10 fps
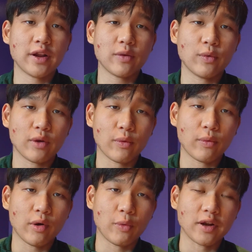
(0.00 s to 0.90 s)

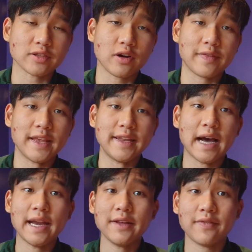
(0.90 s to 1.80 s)
what is called the
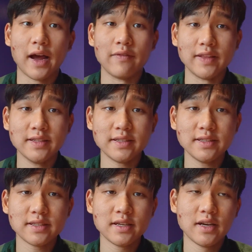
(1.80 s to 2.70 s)
95
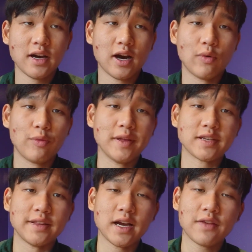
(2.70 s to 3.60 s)
Theses, were
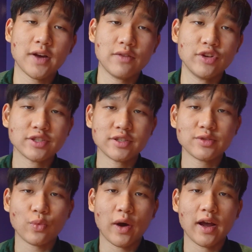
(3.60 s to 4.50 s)
basically 95
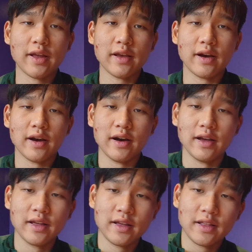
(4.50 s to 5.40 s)
reasons
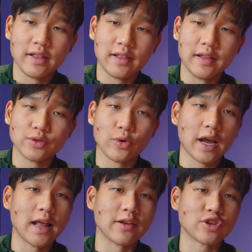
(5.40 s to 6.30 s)
why this whole
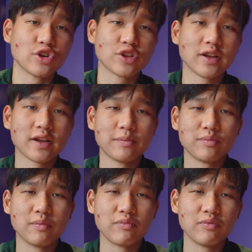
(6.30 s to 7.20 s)
Catholic Church thing
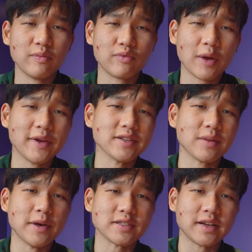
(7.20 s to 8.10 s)
probably isn't
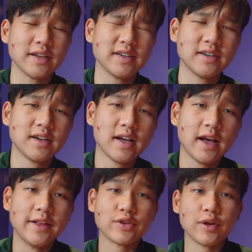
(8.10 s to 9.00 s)
the best idea.
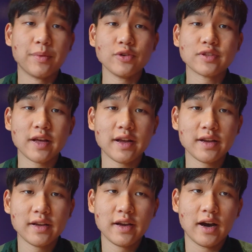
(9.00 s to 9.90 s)
And so he posts
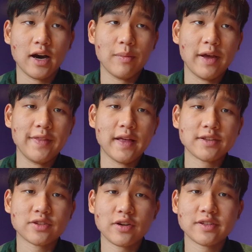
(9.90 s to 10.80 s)
that, and
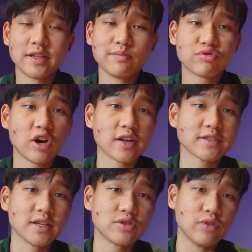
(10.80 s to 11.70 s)
that starts the
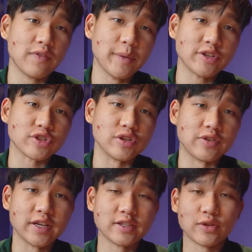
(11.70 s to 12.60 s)
Protestant Reformation,
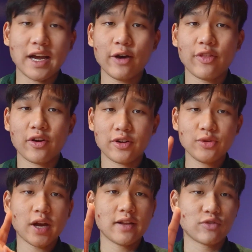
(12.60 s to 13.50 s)
right? So now there are
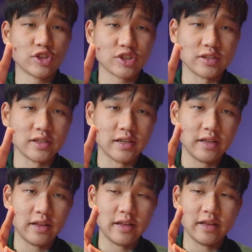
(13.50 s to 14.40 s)
two kinds of Christians
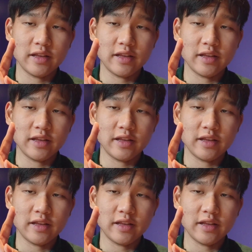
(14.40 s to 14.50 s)
in